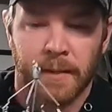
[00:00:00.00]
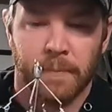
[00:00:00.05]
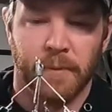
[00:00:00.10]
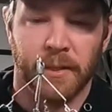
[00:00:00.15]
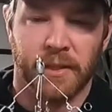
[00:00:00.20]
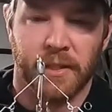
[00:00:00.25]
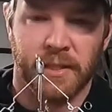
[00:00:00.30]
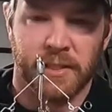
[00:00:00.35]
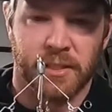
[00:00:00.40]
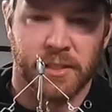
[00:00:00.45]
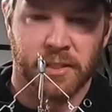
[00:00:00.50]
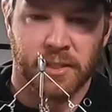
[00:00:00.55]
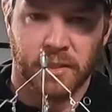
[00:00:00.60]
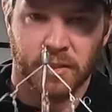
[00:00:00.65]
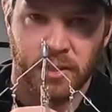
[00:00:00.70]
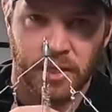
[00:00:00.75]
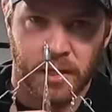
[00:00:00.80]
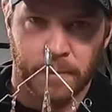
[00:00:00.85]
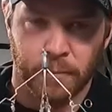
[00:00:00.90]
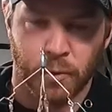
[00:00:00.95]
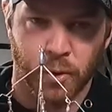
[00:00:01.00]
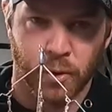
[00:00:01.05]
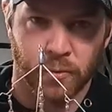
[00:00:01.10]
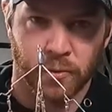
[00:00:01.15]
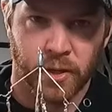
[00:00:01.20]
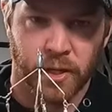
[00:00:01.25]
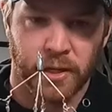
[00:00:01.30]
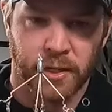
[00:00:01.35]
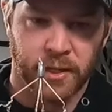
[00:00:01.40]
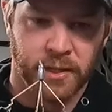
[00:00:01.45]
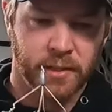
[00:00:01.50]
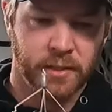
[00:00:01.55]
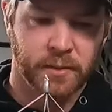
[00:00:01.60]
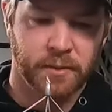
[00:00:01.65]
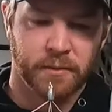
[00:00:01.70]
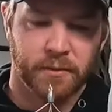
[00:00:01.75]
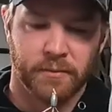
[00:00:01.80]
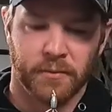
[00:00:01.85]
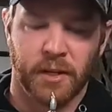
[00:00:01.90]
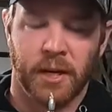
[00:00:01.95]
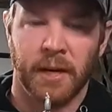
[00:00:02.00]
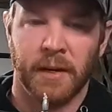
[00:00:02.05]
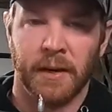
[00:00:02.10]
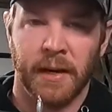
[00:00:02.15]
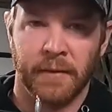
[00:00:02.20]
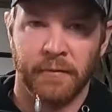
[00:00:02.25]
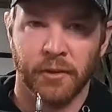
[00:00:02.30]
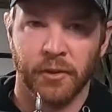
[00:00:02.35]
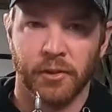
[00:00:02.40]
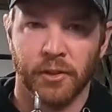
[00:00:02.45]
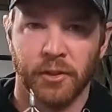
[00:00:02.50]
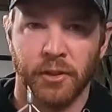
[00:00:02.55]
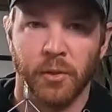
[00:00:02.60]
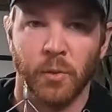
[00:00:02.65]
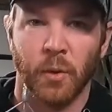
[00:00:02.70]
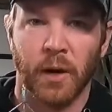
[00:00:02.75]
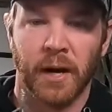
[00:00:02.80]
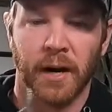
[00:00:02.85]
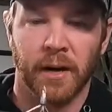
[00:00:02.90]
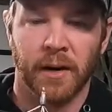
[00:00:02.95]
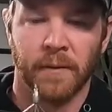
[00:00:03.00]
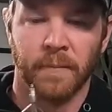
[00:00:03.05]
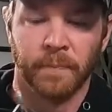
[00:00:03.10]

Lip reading: but this is a lot more rugged, a lot heavier duty wire,